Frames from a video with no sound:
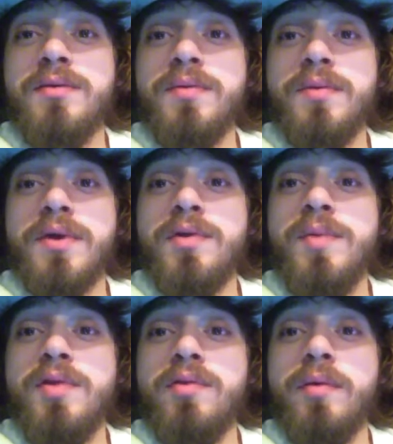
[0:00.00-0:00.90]
it would work. It would
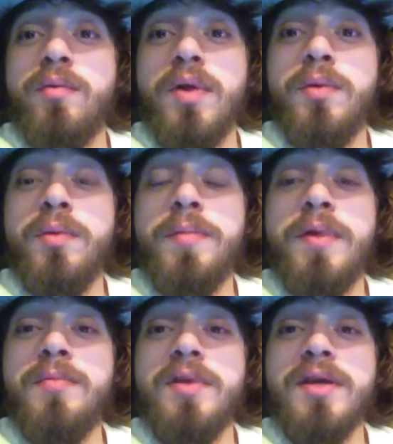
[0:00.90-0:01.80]
be a
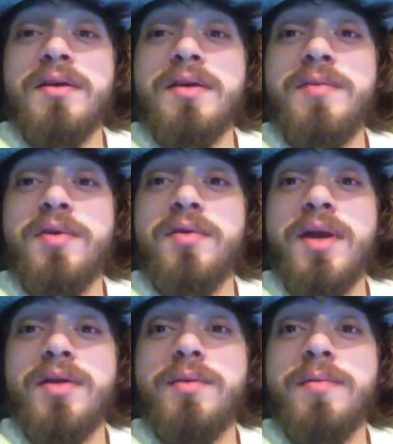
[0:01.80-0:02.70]
republic, a
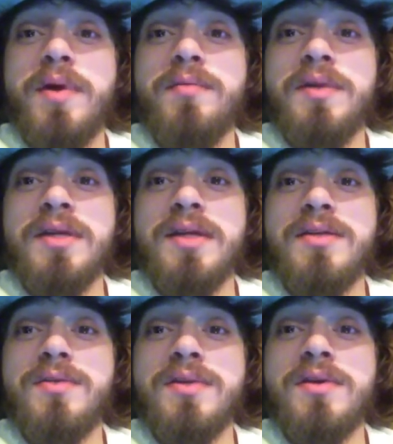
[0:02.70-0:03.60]
democratic republic.
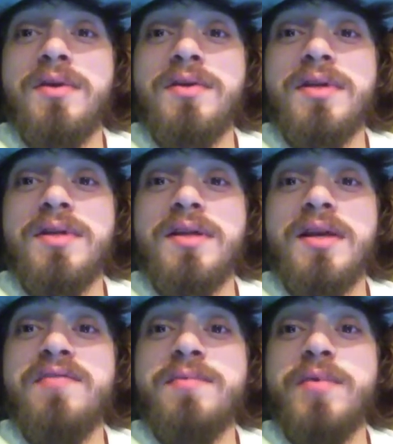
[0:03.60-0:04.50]
That's what it's called. And then the
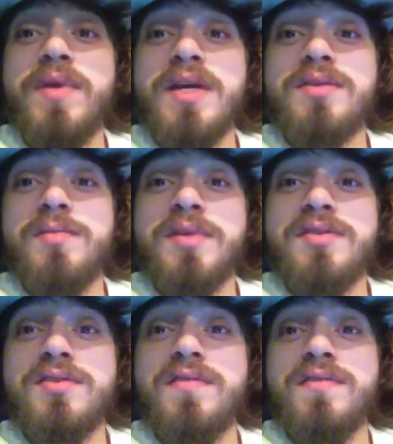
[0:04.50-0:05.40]
government would actually be a
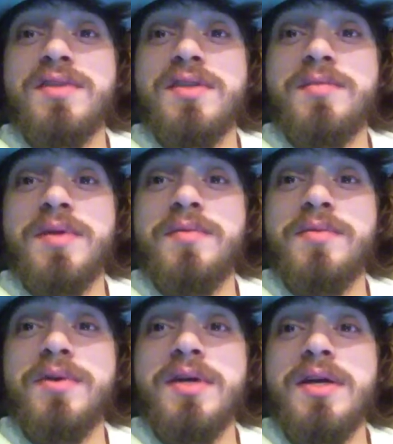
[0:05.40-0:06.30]
service to the
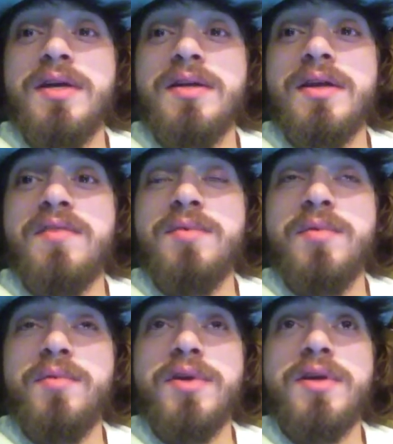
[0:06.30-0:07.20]
people. The
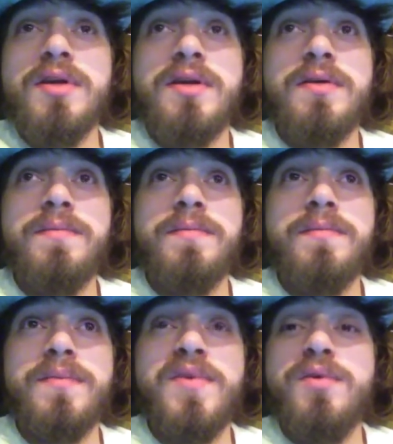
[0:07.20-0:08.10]
government would,
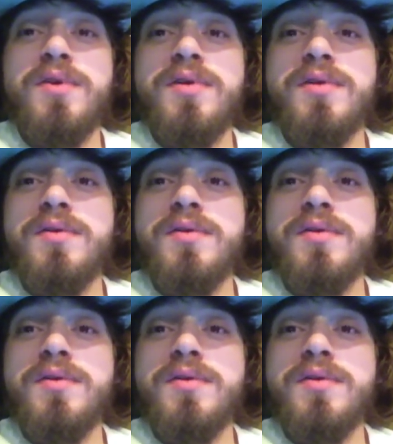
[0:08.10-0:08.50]
you wouldn't